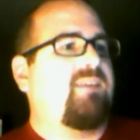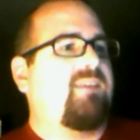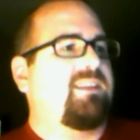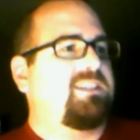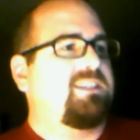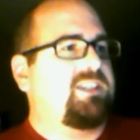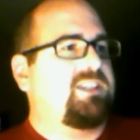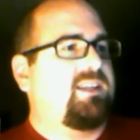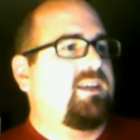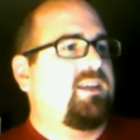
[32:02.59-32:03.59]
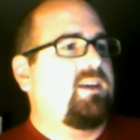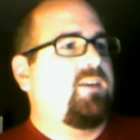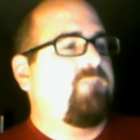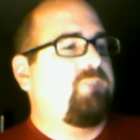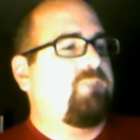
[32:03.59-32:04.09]
a legit
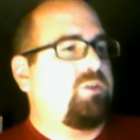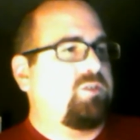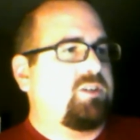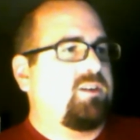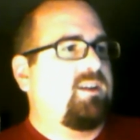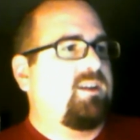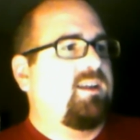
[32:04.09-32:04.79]
future?